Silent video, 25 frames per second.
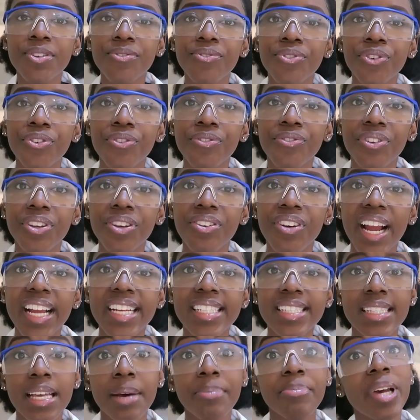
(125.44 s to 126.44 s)
of UV
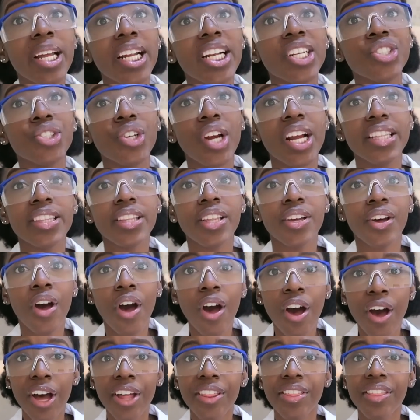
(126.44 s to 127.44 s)
rays that penetrate the
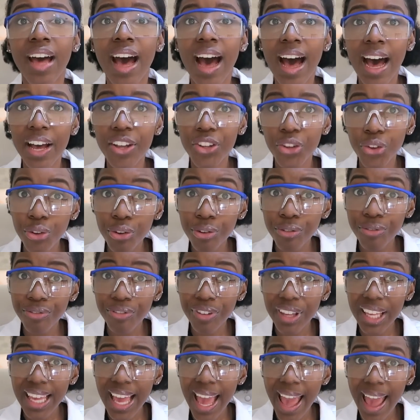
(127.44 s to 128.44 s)
earth are
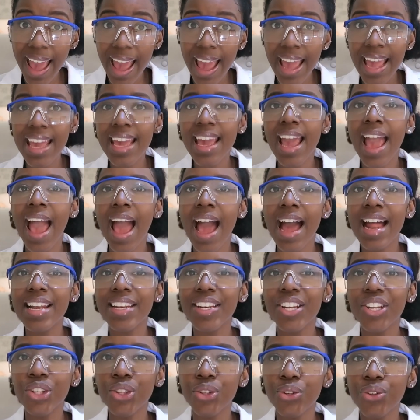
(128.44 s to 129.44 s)
UVA
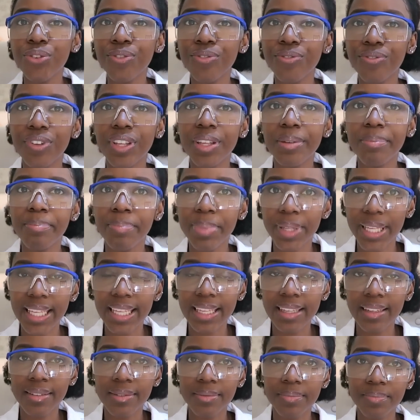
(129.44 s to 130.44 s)
and
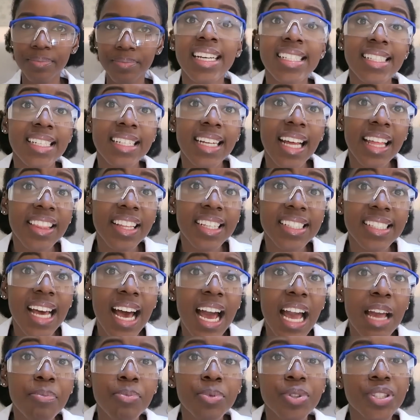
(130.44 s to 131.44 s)
UVB. There's another
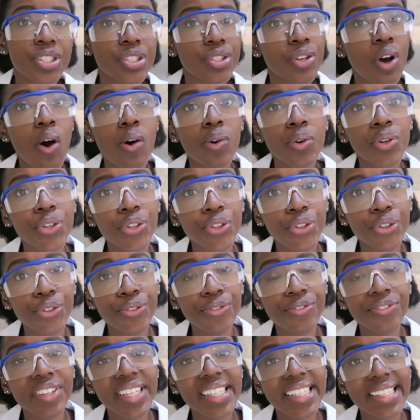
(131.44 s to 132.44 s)
type which is called
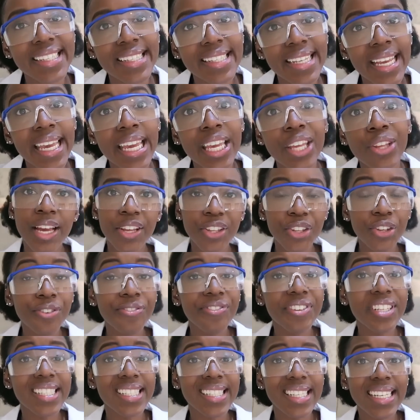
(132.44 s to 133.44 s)
UVC.
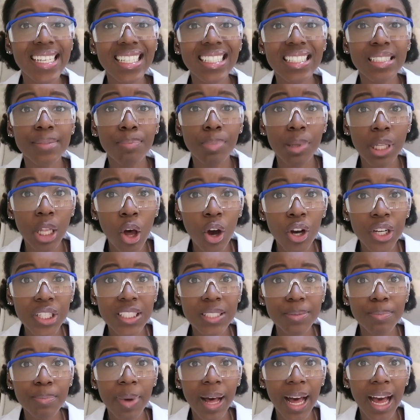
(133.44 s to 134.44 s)
UVC is
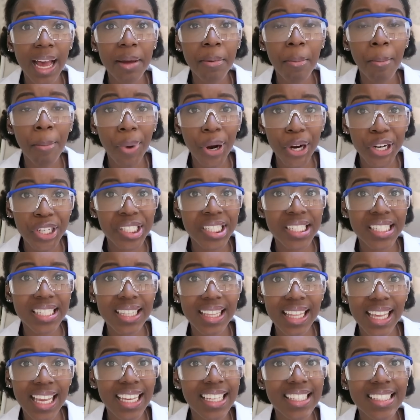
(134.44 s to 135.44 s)
blocked by
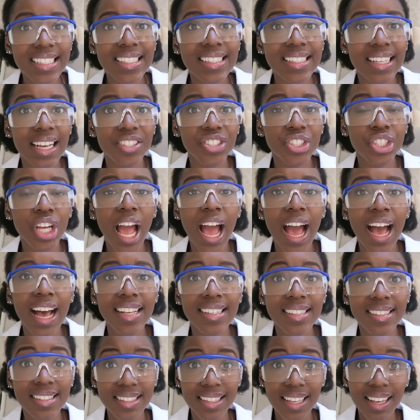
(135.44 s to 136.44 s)
most things such
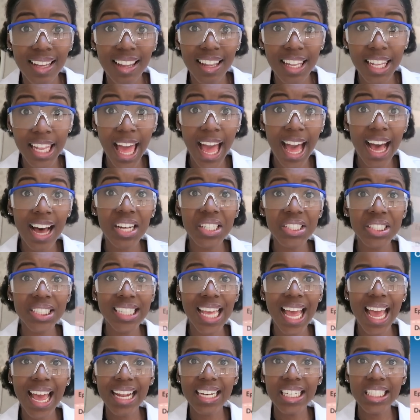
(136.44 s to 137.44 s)
as the
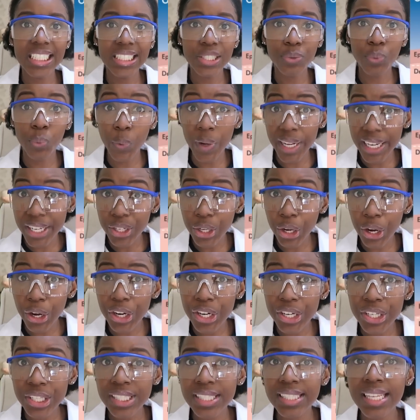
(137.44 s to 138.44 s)
clouds and the
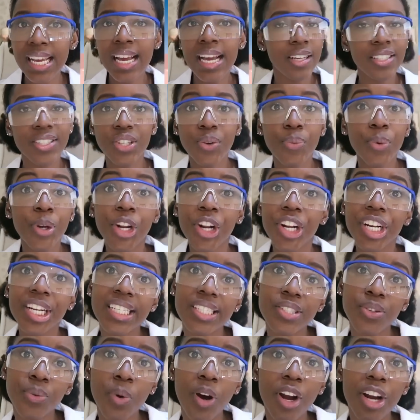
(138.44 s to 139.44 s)
windows, so we don't
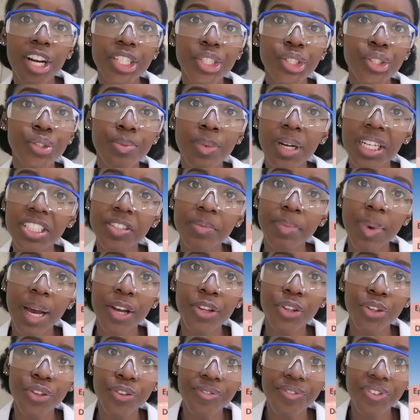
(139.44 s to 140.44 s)
need to worry too much
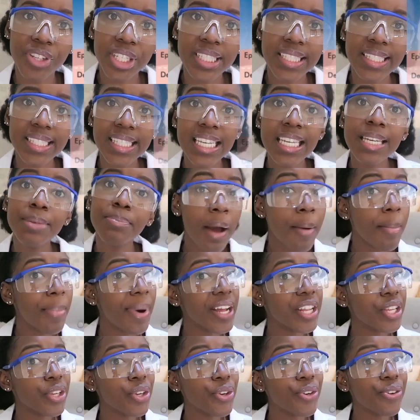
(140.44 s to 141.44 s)
about UVC,
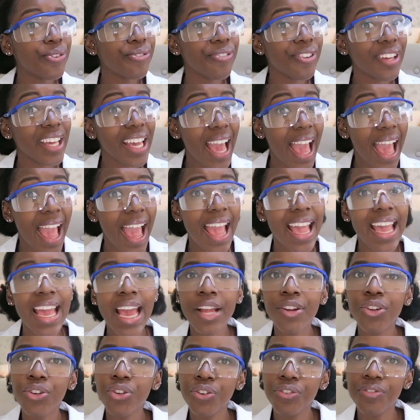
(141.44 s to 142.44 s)
but UVA
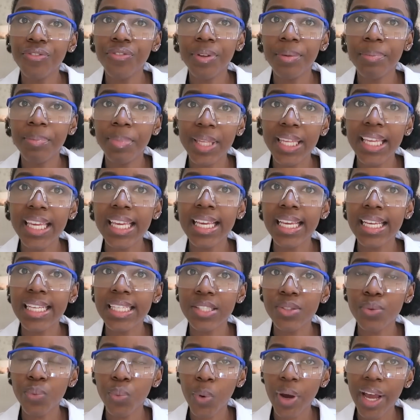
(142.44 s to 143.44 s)
and UVB
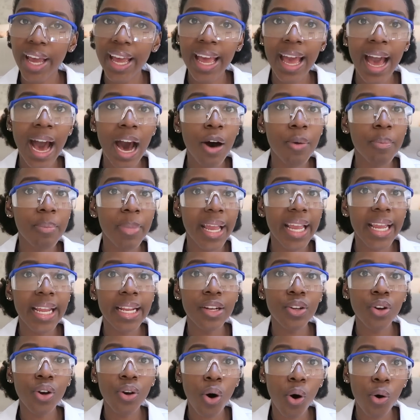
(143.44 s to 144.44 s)
is where our
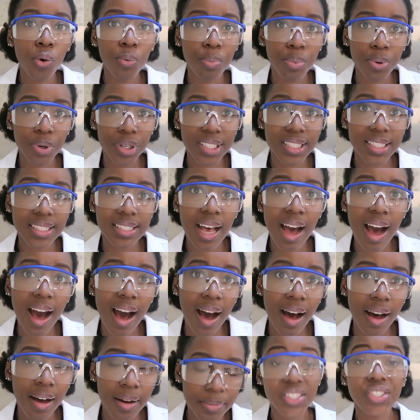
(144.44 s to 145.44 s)
main culprits
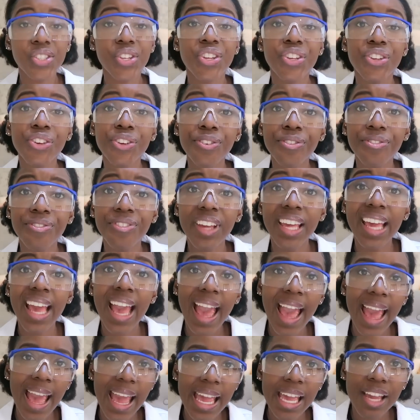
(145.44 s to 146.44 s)
are. So
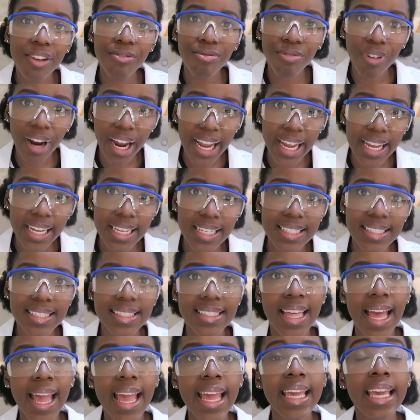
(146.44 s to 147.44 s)
UVA rays,
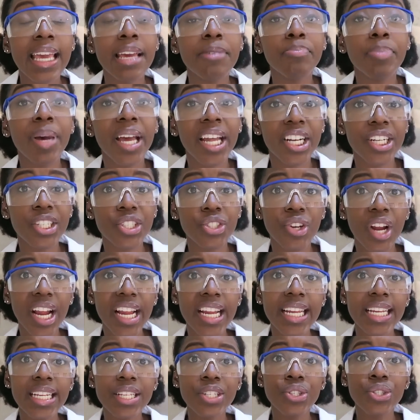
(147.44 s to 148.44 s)
they can
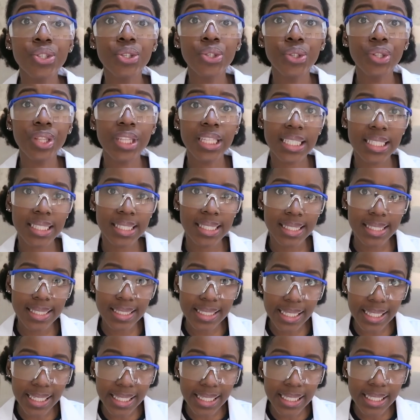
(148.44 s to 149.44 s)
penetrate into the
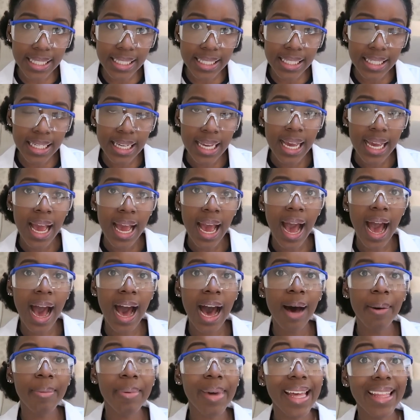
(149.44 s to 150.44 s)
skin
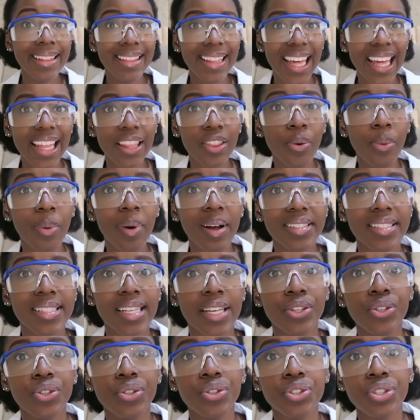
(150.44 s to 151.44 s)
um, and they're the ones
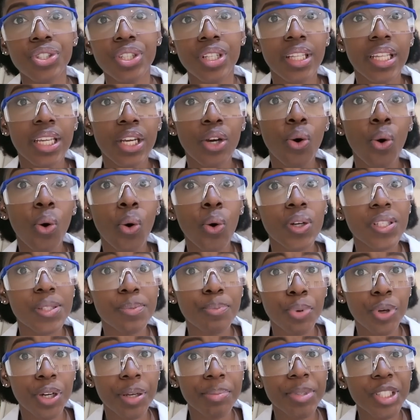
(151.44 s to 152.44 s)
that usually cause
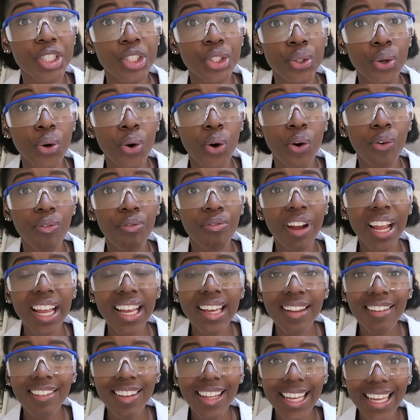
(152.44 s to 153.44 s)
premature
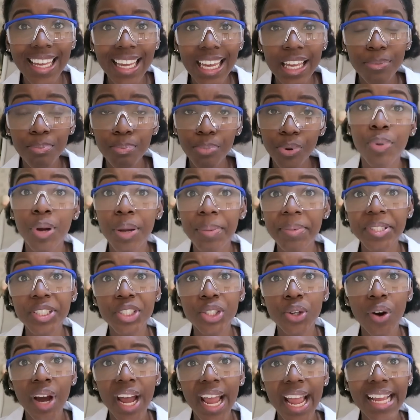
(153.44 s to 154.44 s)
wrinkling and
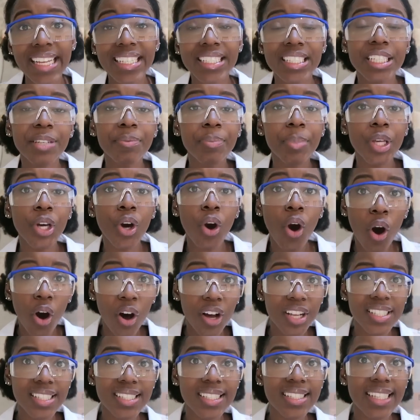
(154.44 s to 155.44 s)
premature aging
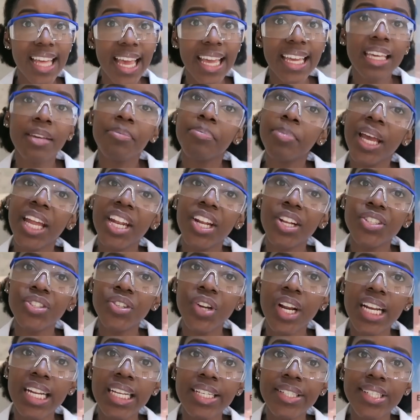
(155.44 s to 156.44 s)
because they can
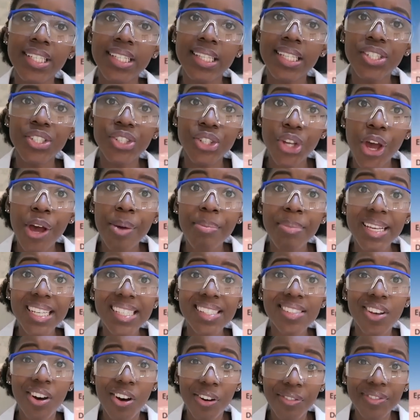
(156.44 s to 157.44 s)
penetrate into the
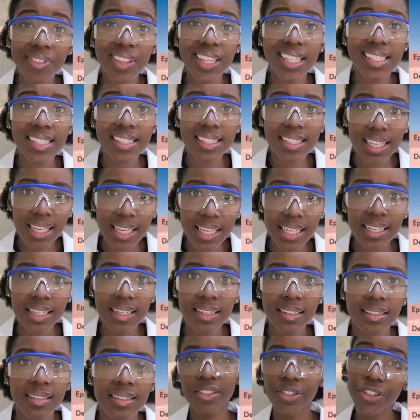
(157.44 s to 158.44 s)
dermis of the skin.